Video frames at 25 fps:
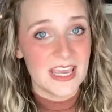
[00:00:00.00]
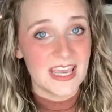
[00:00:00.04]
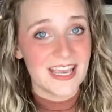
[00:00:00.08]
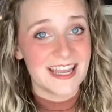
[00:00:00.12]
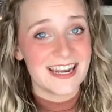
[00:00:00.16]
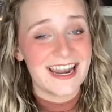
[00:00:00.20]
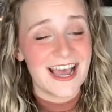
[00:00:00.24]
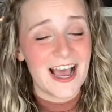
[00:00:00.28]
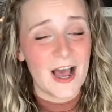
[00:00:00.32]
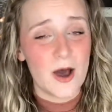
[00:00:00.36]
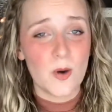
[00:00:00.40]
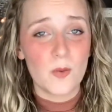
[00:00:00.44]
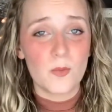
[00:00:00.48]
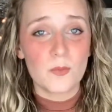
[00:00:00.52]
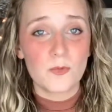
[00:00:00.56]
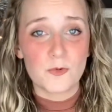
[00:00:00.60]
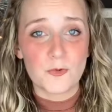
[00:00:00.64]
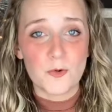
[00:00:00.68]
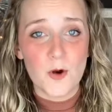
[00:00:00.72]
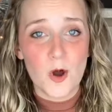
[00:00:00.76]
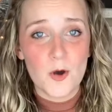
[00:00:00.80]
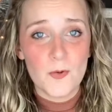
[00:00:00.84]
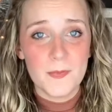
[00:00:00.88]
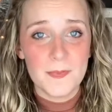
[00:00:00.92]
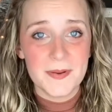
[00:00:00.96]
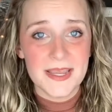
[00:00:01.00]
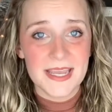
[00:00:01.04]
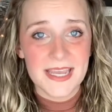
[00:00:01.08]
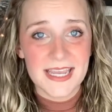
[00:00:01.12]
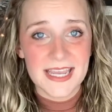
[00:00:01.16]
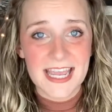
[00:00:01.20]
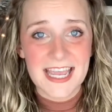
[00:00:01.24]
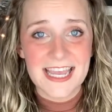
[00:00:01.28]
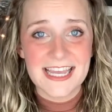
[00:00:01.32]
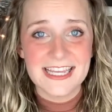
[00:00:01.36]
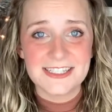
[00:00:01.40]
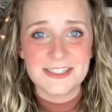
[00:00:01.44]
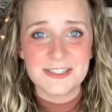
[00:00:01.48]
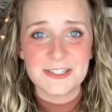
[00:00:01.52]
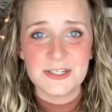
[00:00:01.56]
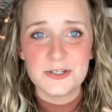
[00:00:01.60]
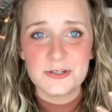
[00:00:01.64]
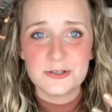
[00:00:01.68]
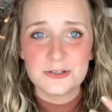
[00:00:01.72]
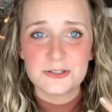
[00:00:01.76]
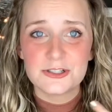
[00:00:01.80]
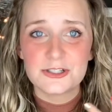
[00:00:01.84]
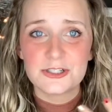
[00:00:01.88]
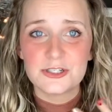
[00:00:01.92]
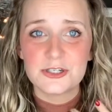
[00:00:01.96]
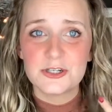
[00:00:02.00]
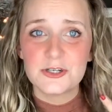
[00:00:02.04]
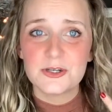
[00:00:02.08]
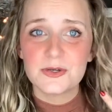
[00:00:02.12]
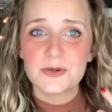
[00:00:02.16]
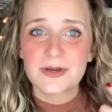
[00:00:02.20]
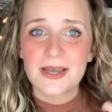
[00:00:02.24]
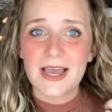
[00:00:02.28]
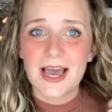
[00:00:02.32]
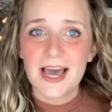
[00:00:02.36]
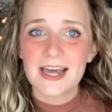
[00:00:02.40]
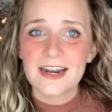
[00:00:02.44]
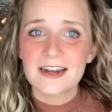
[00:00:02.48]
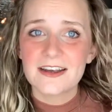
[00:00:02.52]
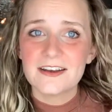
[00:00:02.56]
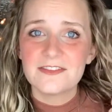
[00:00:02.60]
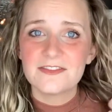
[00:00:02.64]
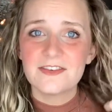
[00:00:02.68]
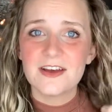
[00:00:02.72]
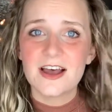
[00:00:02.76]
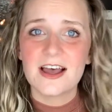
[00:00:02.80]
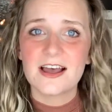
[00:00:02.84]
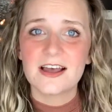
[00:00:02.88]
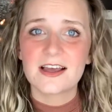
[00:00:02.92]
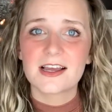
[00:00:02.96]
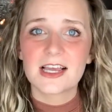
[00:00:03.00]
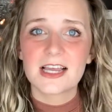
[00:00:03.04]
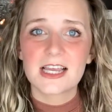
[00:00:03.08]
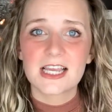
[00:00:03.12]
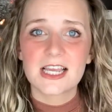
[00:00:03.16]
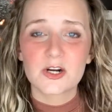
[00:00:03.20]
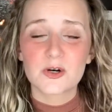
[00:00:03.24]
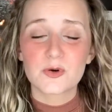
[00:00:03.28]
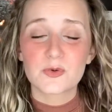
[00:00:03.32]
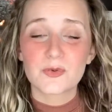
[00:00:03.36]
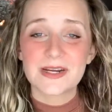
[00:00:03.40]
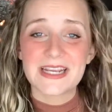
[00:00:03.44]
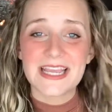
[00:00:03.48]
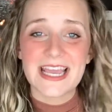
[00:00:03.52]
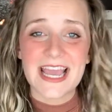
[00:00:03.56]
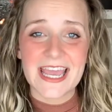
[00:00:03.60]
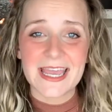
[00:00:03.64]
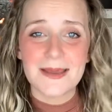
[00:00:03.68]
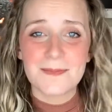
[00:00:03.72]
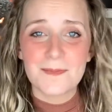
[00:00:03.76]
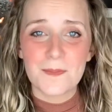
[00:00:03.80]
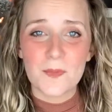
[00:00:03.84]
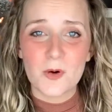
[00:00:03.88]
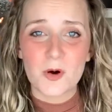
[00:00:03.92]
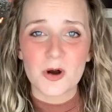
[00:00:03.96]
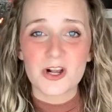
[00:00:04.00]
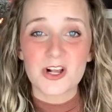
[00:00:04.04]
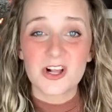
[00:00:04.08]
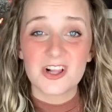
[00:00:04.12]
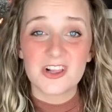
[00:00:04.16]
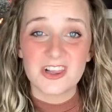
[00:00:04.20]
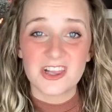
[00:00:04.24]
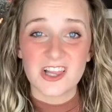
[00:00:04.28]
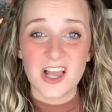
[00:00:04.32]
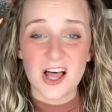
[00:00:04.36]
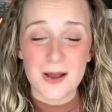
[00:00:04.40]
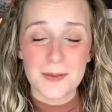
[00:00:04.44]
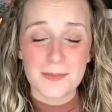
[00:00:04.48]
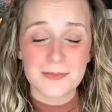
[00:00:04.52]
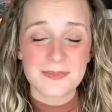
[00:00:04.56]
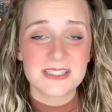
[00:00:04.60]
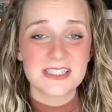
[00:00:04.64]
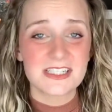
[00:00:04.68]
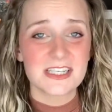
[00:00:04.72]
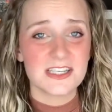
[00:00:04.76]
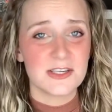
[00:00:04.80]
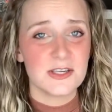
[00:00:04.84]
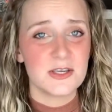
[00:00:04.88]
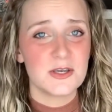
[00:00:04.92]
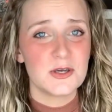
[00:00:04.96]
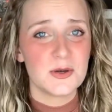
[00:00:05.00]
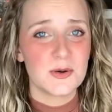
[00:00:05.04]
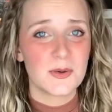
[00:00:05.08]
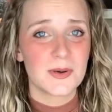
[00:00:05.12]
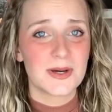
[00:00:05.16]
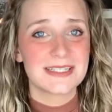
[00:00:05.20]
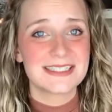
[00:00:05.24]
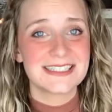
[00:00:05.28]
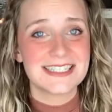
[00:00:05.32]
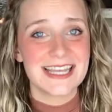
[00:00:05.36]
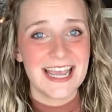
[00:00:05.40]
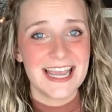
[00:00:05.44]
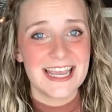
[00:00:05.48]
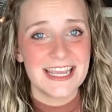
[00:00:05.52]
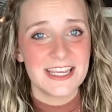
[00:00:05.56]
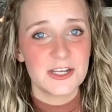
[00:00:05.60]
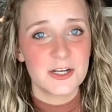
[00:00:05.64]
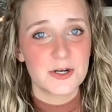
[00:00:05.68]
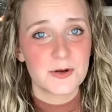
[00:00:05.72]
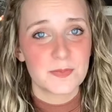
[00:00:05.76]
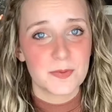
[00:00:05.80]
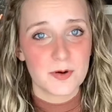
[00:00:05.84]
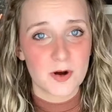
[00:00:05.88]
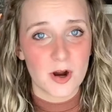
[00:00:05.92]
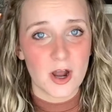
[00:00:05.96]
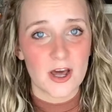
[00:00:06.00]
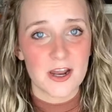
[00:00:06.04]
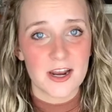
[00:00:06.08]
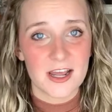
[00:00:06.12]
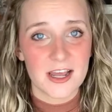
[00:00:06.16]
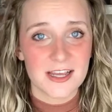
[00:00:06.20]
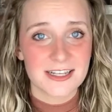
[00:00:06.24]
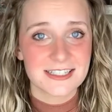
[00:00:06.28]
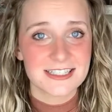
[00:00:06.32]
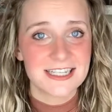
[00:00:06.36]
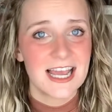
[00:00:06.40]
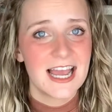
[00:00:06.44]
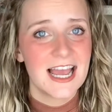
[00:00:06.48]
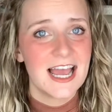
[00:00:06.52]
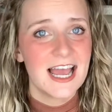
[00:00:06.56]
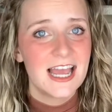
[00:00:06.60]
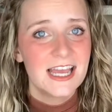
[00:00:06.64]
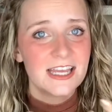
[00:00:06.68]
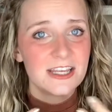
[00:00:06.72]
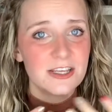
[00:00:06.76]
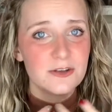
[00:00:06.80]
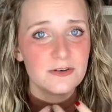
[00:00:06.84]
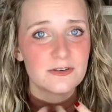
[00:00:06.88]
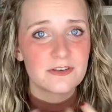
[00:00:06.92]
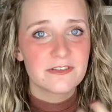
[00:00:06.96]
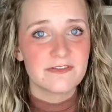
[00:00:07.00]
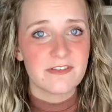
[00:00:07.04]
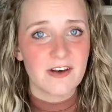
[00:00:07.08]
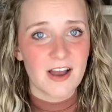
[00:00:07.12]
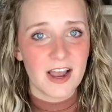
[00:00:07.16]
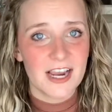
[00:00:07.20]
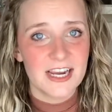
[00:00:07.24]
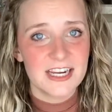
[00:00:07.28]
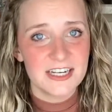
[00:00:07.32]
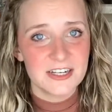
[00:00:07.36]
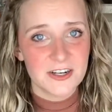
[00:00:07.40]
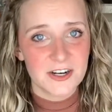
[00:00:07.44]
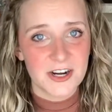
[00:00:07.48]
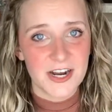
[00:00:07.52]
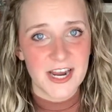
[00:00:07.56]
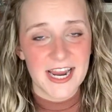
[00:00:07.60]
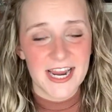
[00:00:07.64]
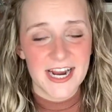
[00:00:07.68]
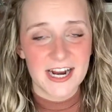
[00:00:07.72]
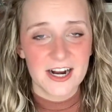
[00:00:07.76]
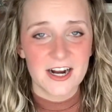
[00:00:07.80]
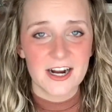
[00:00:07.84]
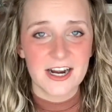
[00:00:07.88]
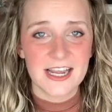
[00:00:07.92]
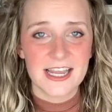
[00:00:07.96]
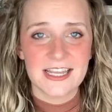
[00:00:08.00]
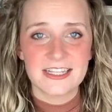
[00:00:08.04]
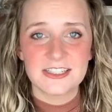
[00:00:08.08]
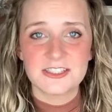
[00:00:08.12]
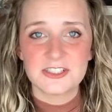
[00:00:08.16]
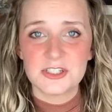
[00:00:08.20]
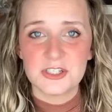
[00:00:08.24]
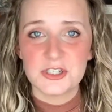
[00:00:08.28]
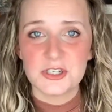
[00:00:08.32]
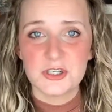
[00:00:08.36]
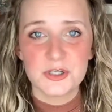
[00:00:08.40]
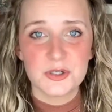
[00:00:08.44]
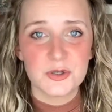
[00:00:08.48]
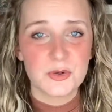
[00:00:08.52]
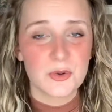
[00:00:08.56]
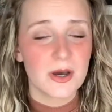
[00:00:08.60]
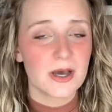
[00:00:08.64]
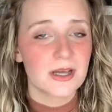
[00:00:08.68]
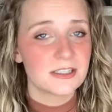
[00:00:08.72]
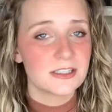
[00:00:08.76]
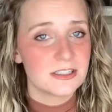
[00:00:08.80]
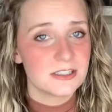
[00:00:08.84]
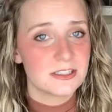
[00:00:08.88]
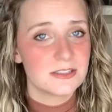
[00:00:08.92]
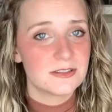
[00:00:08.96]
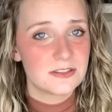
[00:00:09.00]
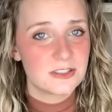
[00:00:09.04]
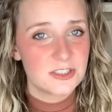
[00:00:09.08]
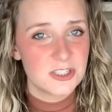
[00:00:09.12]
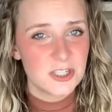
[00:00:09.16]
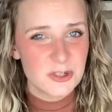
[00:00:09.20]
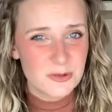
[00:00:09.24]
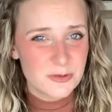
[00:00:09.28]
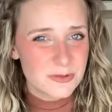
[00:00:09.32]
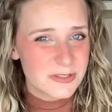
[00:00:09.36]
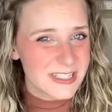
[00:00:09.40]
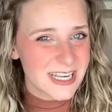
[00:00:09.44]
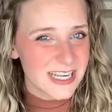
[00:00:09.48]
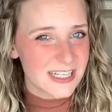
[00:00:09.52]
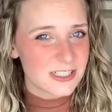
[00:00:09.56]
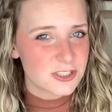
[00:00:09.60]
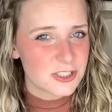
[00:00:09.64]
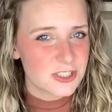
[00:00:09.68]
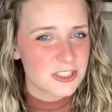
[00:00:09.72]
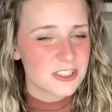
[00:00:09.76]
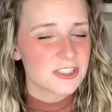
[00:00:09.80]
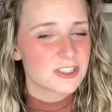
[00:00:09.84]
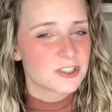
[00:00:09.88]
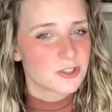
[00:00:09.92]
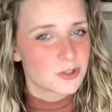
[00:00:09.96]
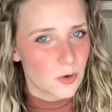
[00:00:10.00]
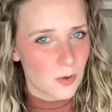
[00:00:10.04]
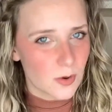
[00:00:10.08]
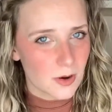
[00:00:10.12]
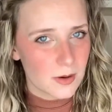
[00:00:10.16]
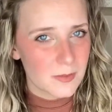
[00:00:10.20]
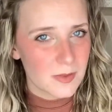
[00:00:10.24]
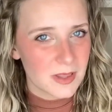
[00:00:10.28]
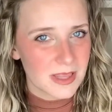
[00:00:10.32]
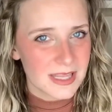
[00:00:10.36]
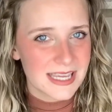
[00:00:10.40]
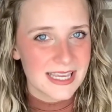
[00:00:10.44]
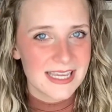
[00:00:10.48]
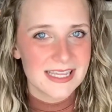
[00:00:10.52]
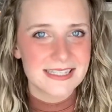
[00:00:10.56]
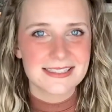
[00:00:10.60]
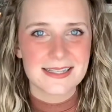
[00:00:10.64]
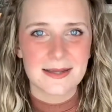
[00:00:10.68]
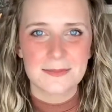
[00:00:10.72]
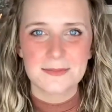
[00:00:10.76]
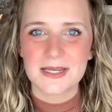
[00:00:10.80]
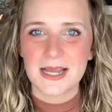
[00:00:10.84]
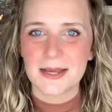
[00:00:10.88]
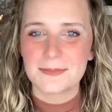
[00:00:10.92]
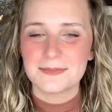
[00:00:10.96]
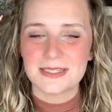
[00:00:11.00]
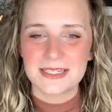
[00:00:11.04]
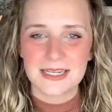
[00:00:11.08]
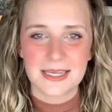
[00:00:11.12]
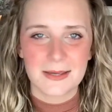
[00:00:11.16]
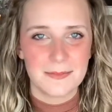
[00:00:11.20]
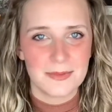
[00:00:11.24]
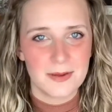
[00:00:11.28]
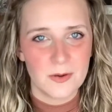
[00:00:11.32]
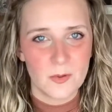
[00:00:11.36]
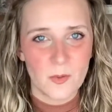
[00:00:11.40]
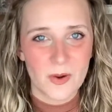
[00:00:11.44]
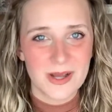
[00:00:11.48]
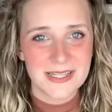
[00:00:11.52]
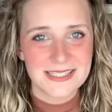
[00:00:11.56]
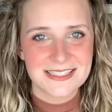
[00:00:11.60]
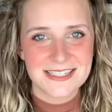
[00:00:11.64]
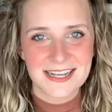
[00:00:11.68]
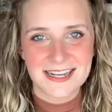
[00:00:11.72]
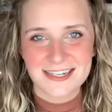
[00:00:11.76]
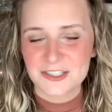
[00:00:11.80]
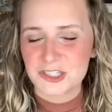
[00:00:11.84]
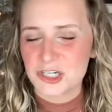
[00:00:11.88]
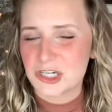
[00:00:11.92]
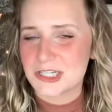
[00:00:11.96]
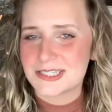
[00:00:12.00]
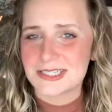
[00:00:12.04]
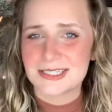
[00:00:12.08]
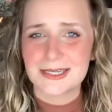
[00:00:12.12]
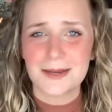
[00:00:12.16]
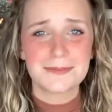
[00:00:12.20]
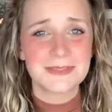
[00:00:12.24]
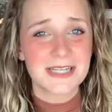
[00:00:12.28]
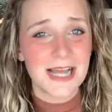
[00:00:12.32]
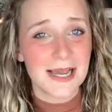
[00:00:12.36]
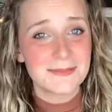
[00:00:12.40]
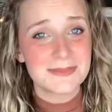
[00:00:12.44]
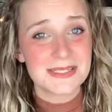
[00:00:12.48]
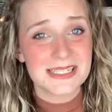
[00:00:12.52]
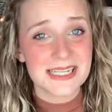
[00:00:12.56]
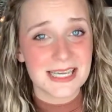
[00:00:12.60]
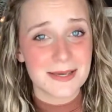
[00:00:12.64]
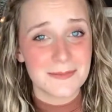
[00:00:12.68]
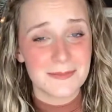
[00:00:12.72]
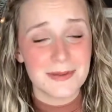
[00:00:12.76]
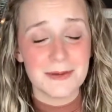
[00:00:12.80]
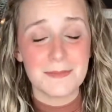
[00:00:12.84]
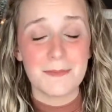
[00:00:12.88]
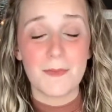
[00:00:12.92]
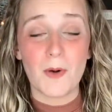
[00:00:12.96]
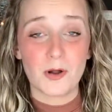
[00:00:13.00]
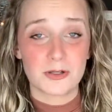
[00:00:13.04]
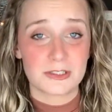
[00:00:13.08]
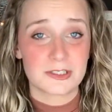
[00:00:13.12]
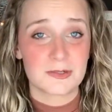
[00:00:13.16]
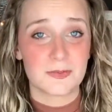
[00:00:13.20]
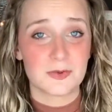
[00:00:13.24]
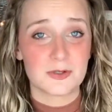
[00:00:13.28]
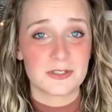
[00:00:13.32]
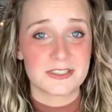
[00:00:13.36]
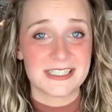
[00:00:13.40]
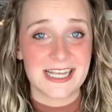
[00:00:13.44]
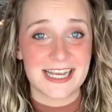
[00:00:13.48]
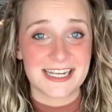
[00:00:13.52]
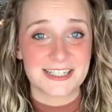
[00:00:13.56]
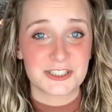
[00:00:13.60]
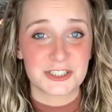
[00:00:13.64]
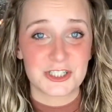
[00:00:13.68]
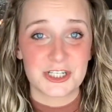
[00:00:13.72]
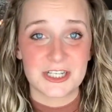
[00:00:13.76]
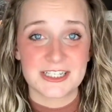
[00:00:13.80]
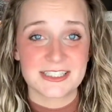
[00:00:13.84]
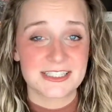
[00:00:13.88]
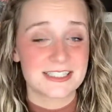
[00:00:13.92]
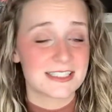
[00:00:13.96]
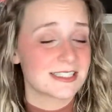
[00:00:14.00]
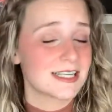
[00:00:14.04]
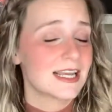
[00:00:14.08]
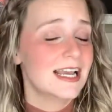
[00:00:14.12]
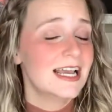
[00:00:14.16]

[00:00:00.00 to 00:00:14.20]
Now, roping is used to kind of create more clumps. You take your product, you divide your hair into two sections normally. Sometimes it can be one section, sometimes it can be multiple sections.